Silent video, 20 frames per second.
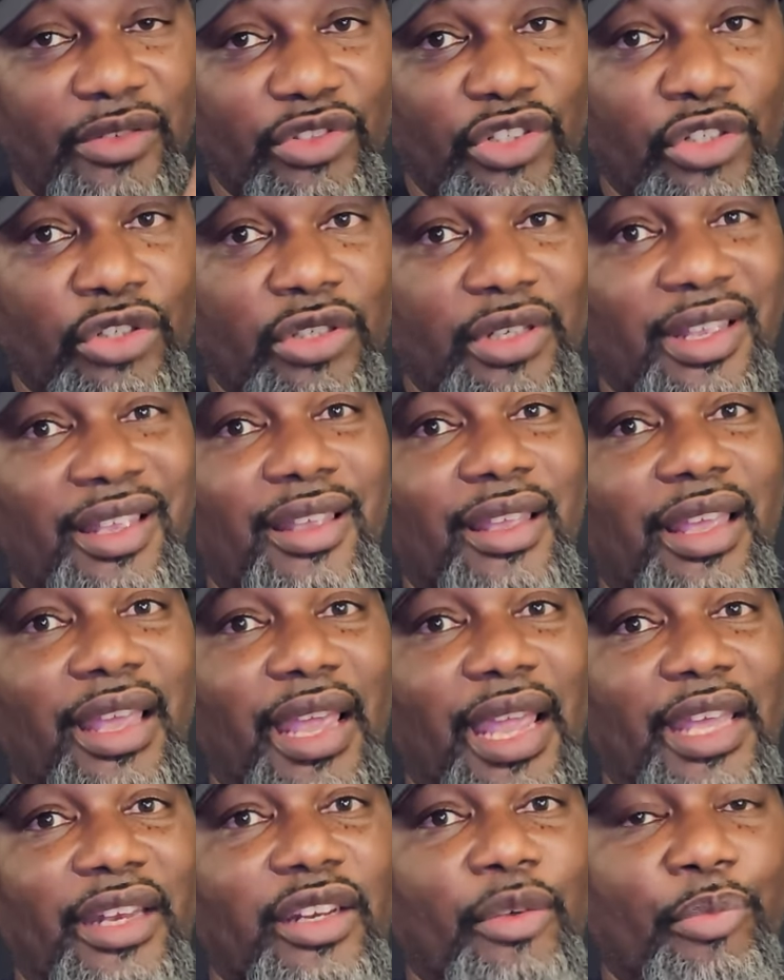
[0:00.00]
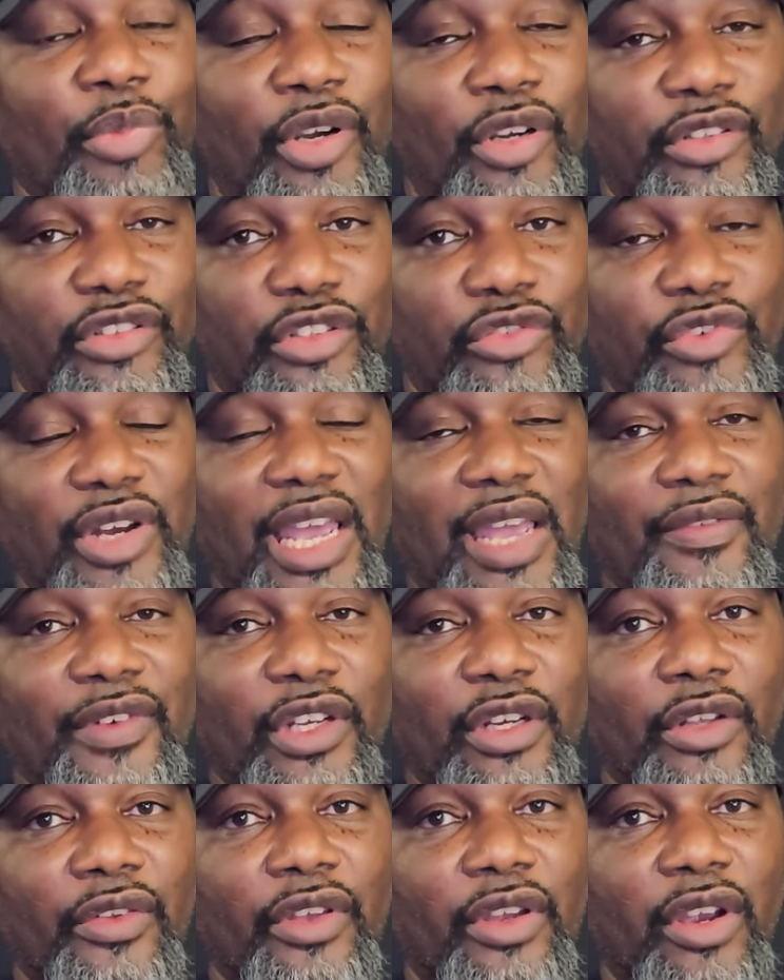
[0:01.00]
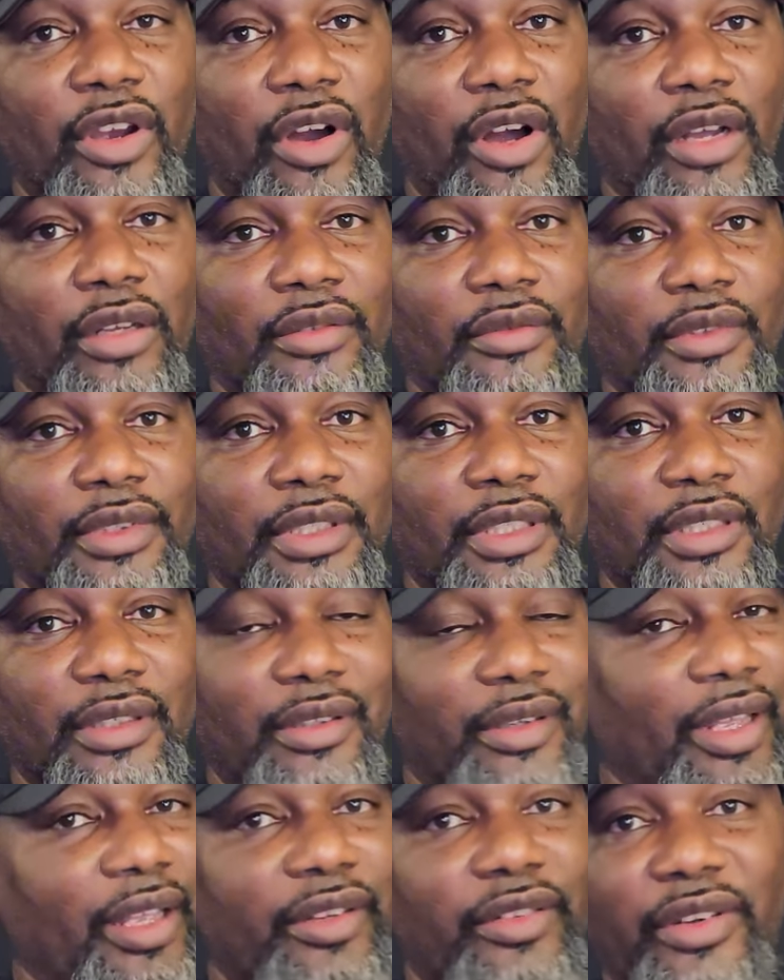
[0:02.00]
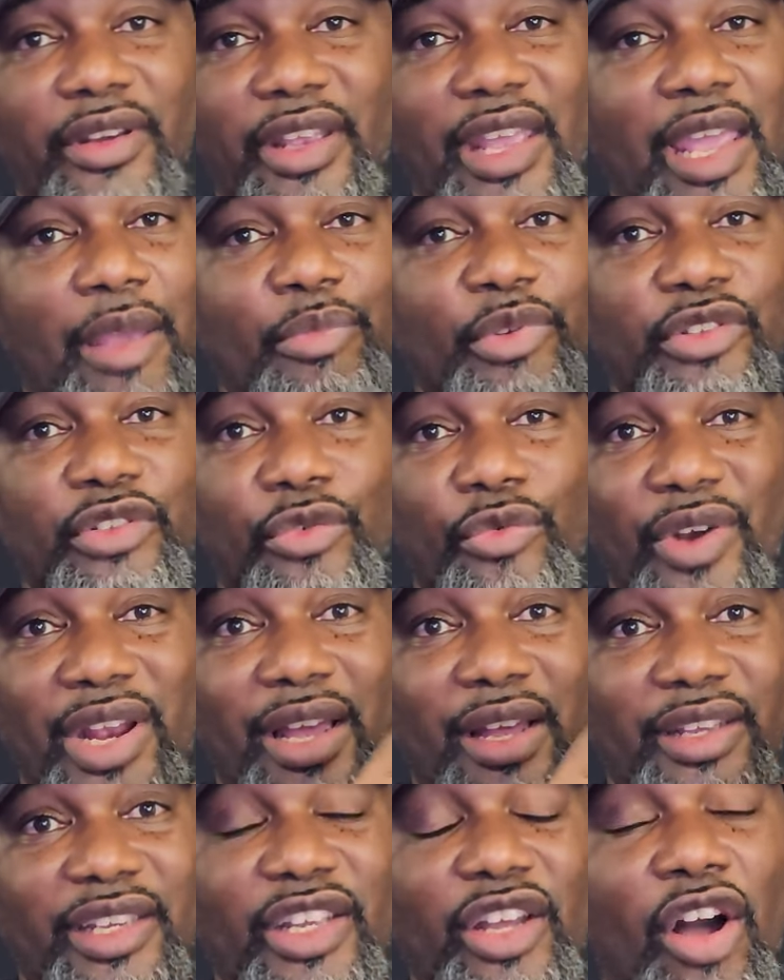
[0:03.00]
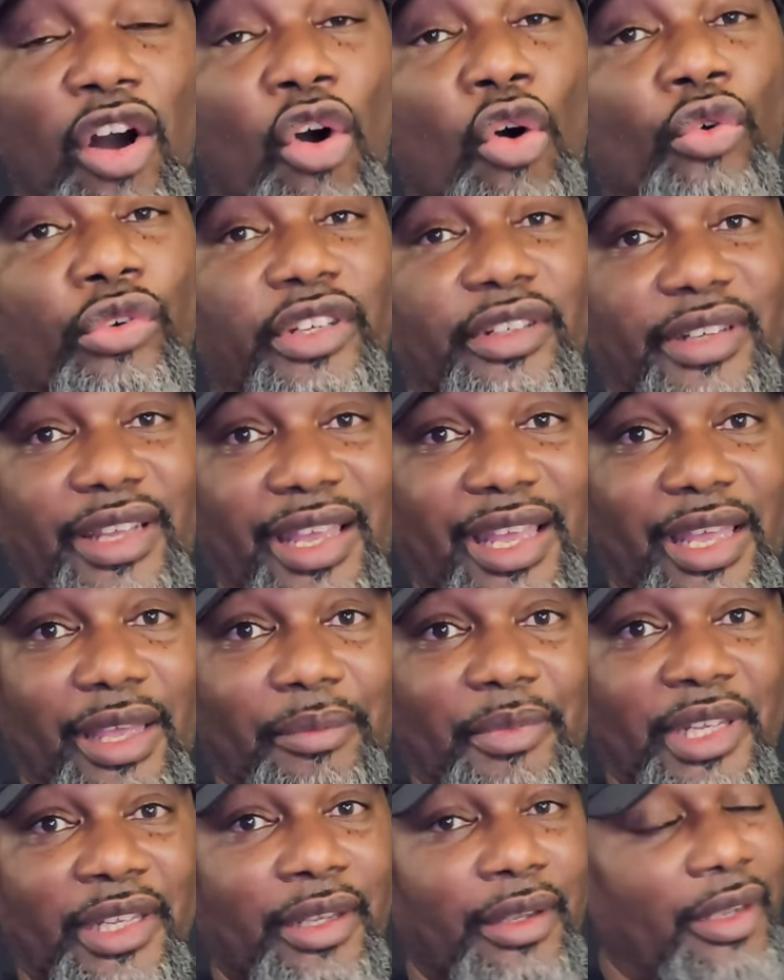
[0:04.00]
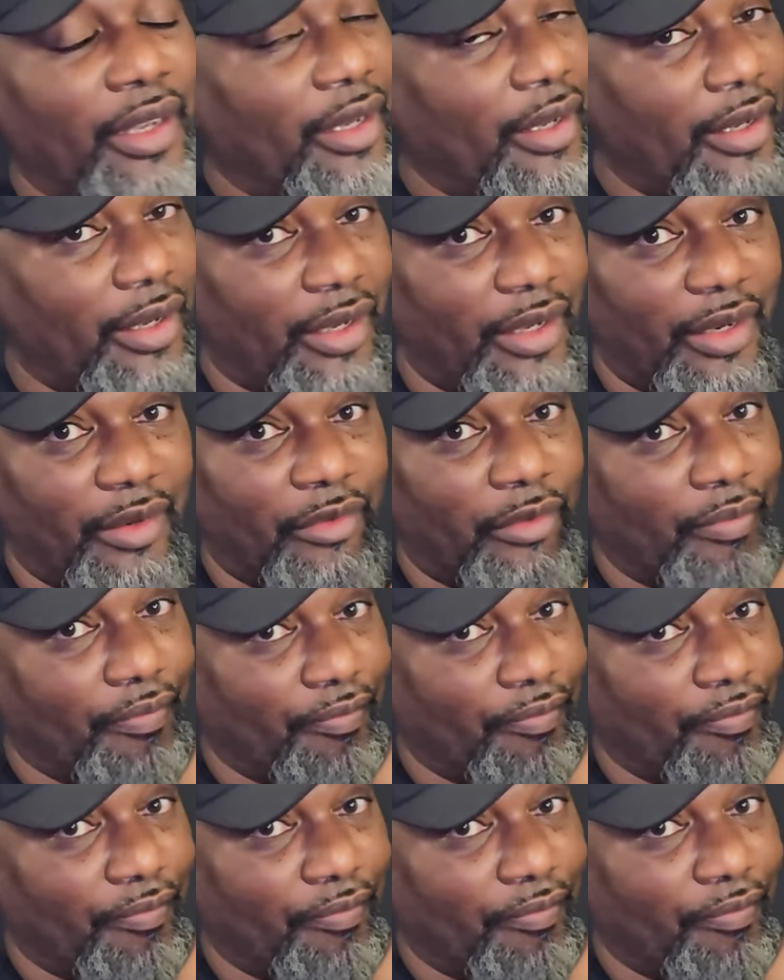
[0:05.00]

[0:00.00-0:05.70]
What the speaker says: Cook and the person driving the other car. That shit happens around here all the time. And